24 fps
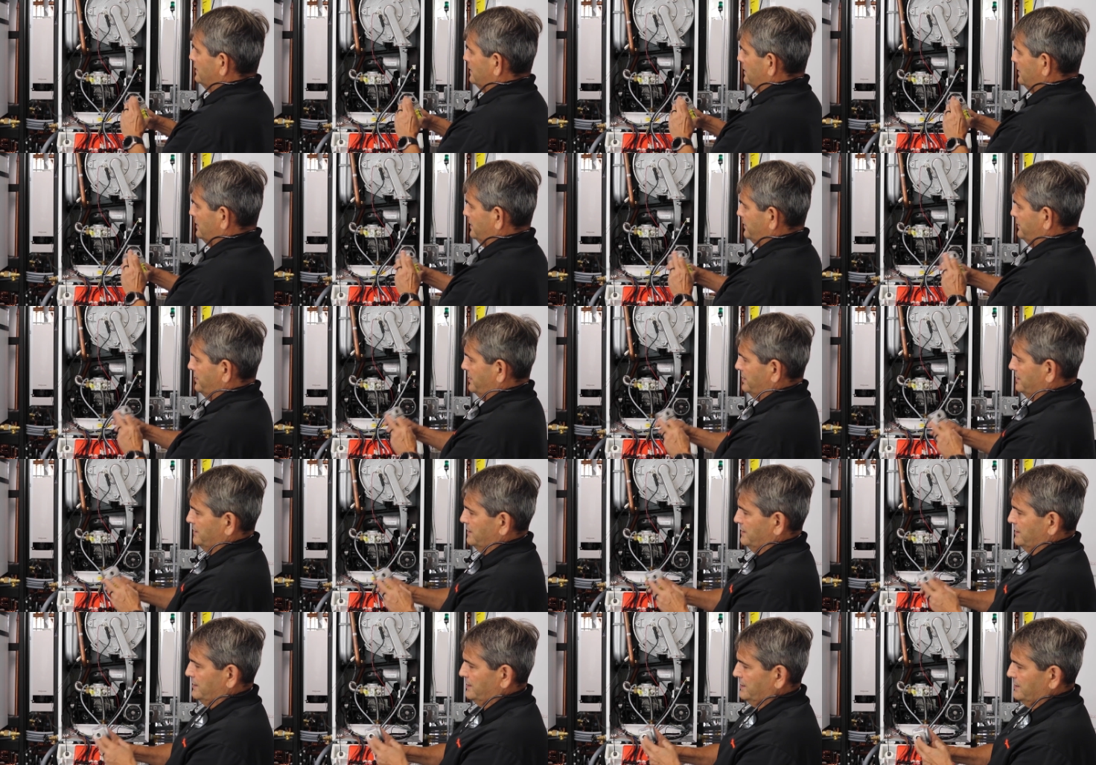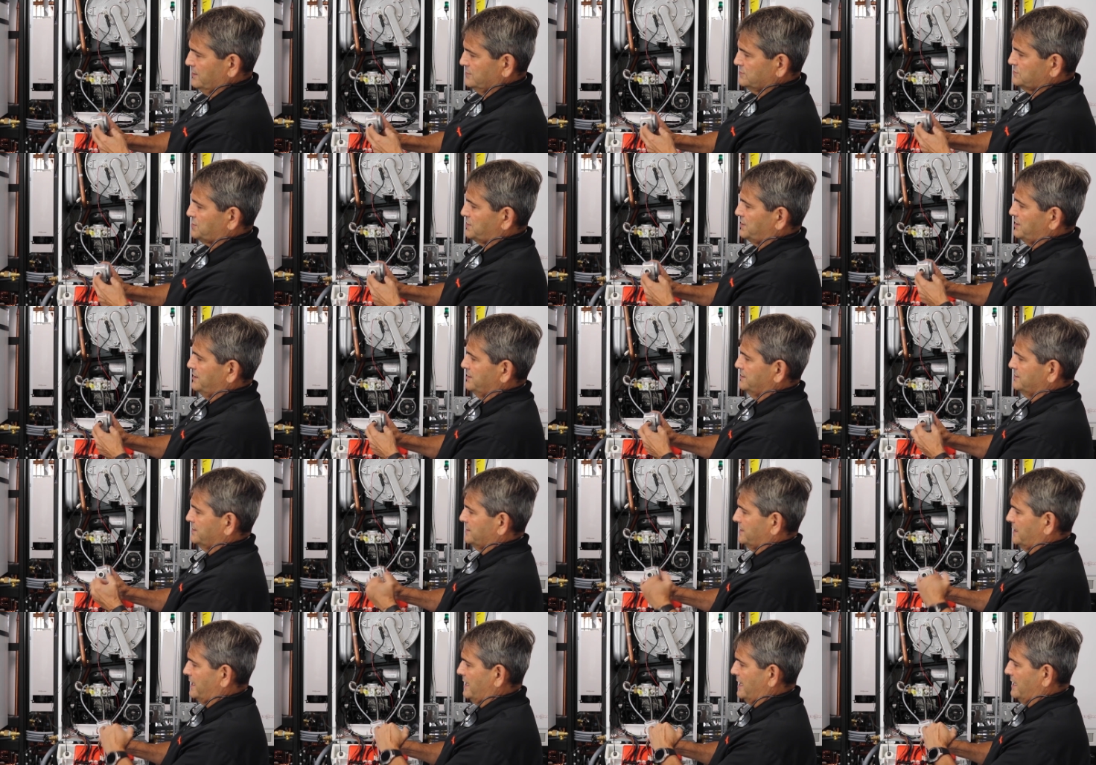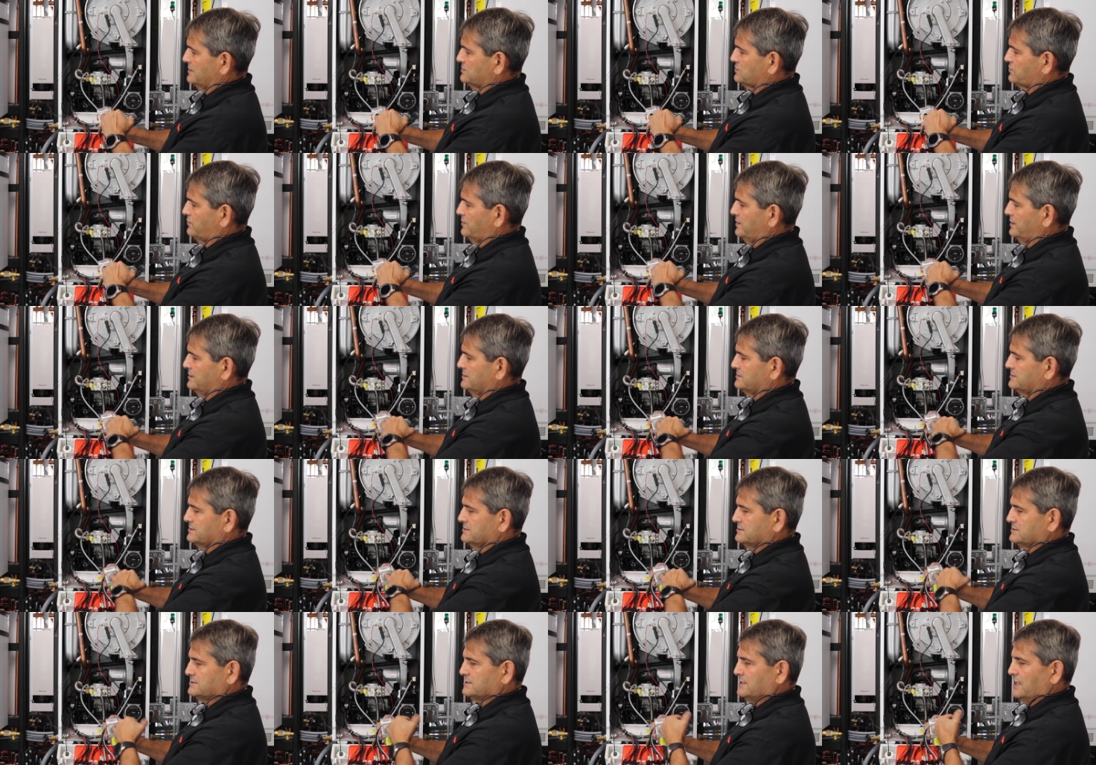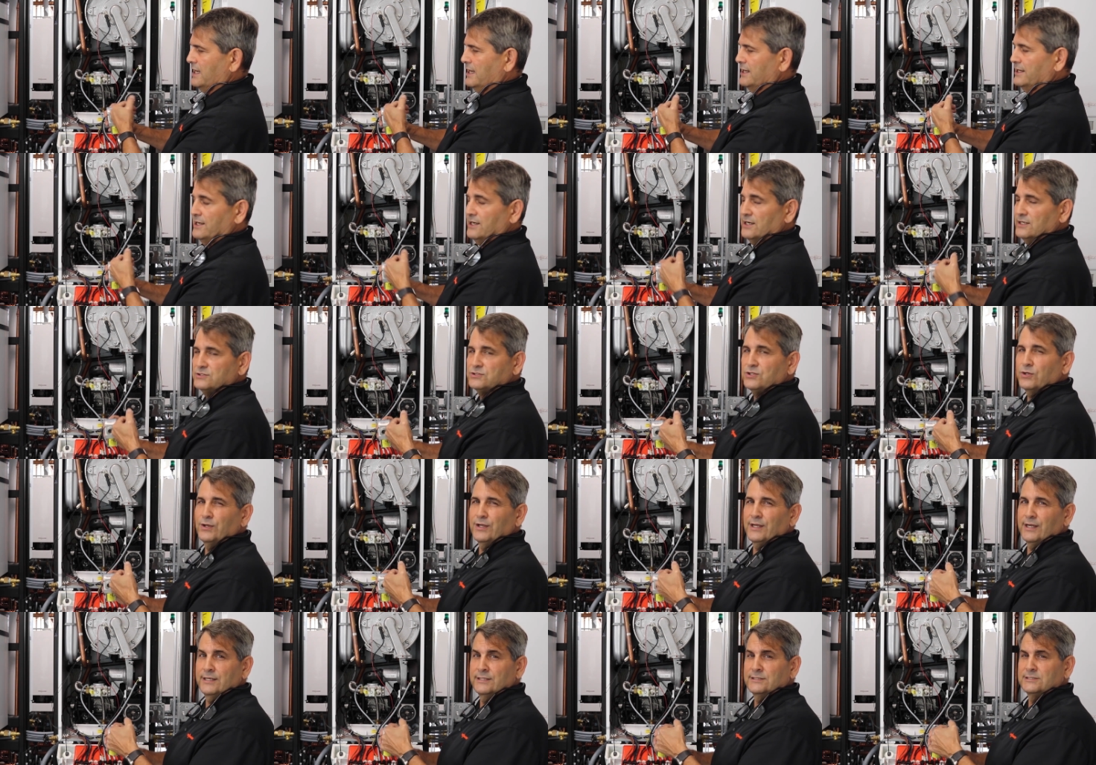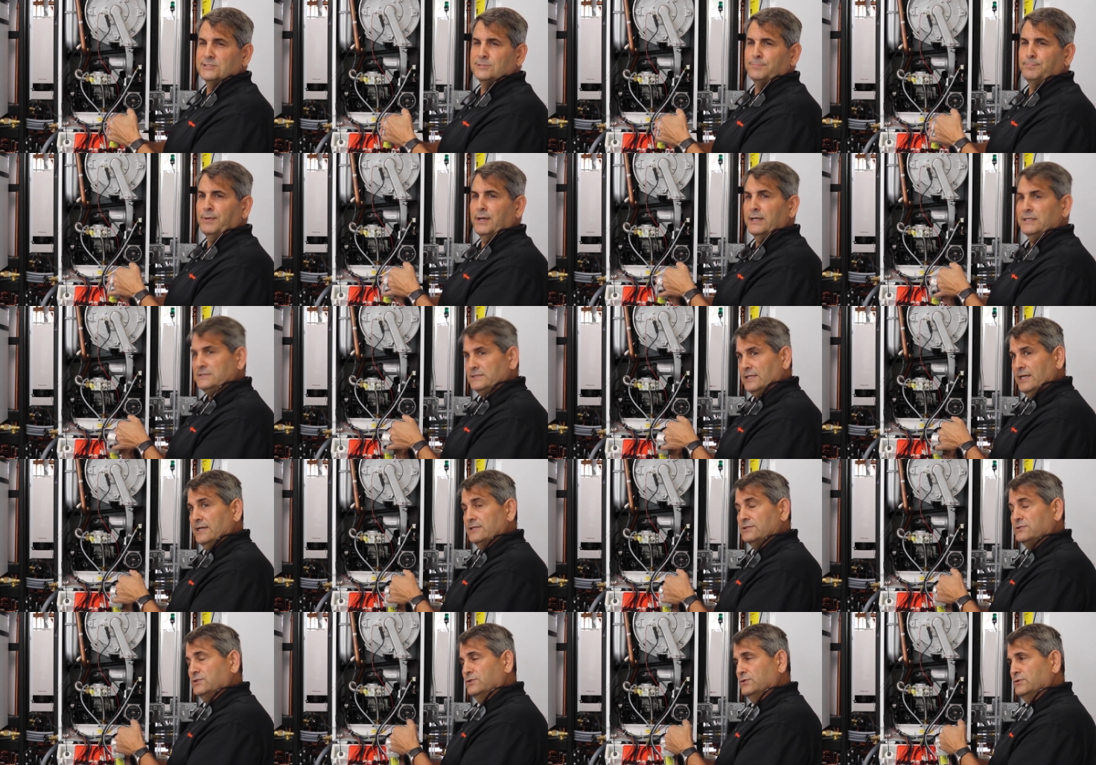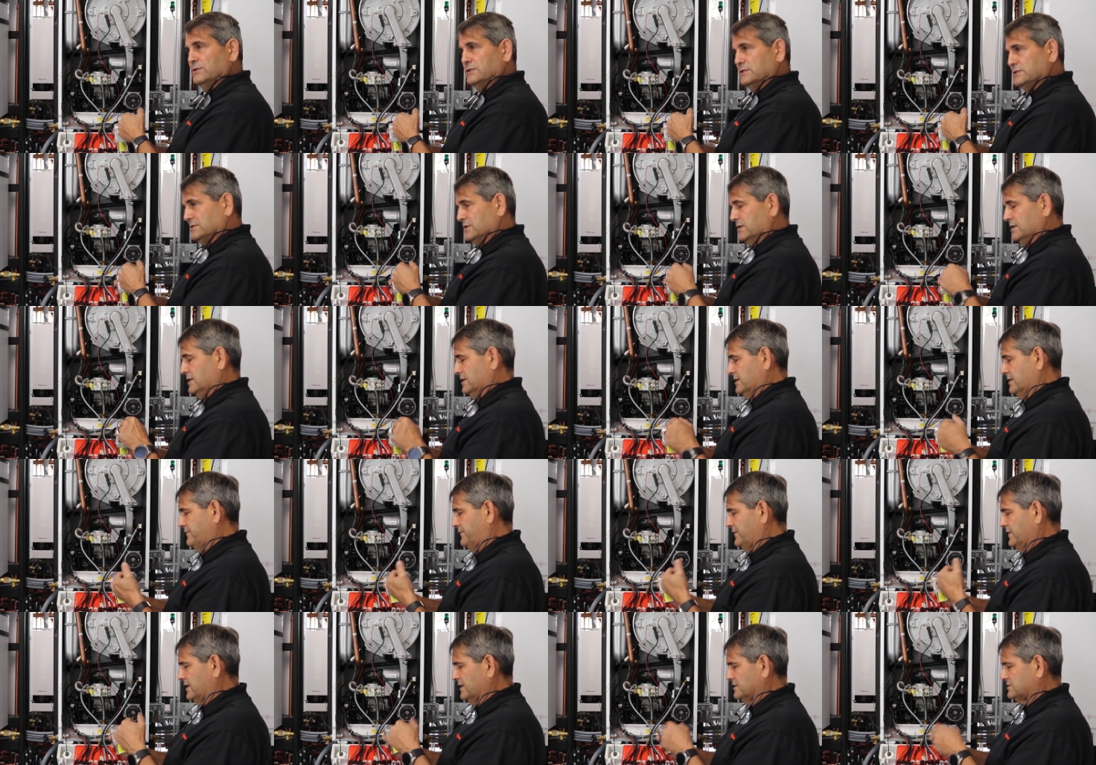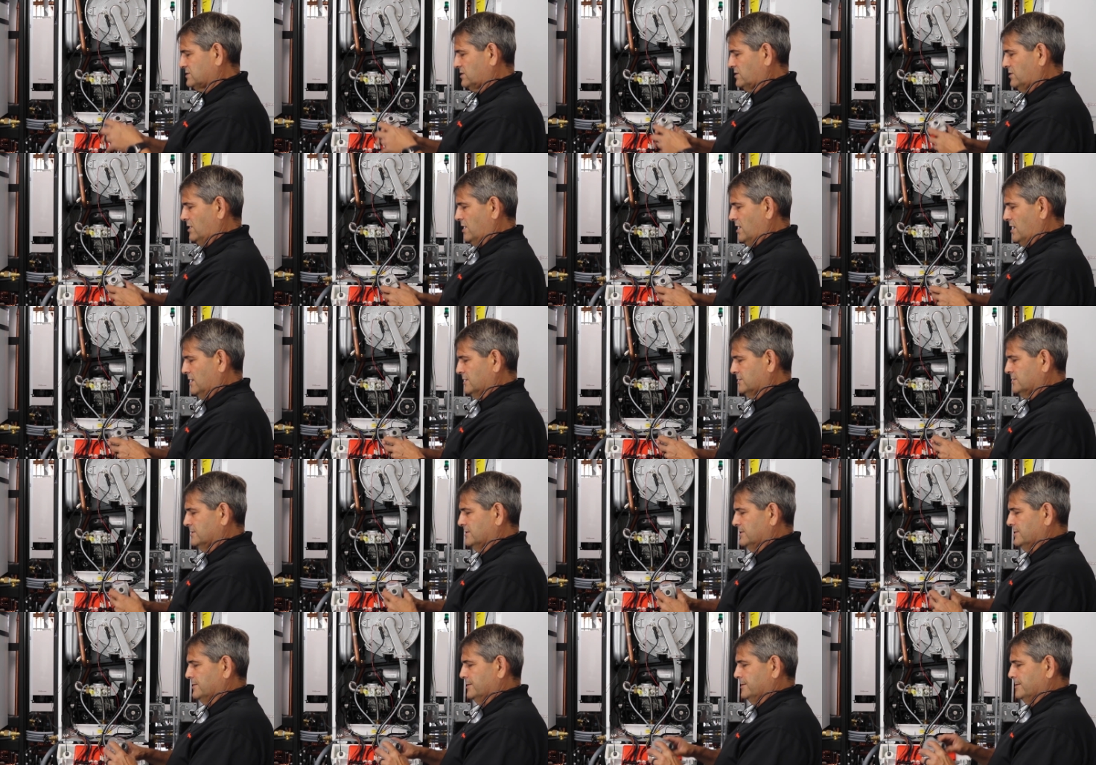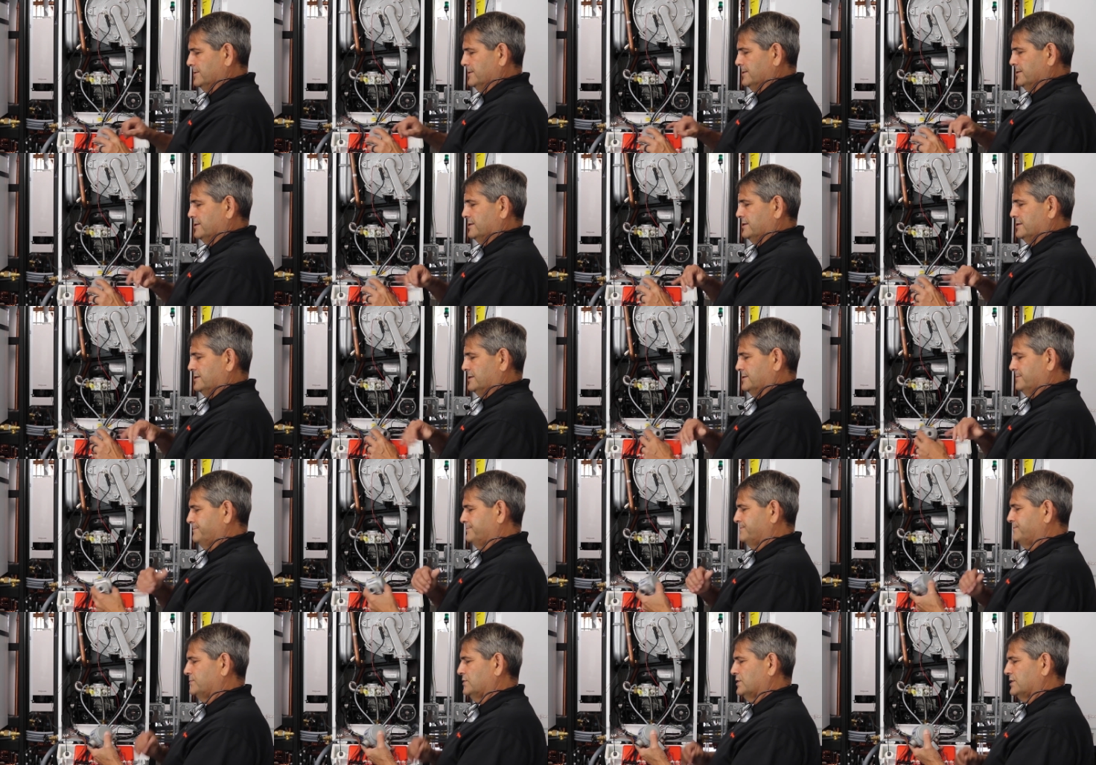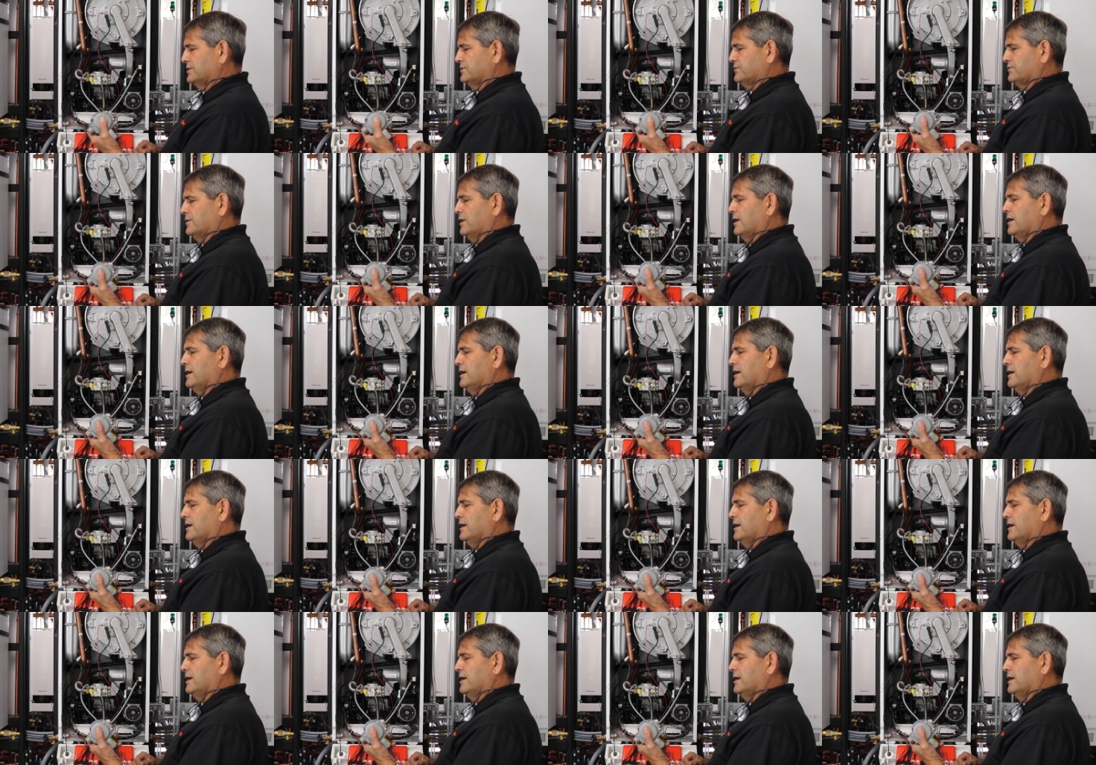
And then here's your inlet gas screen is inside here, so you can inspect that too. As if it gets clogged, you can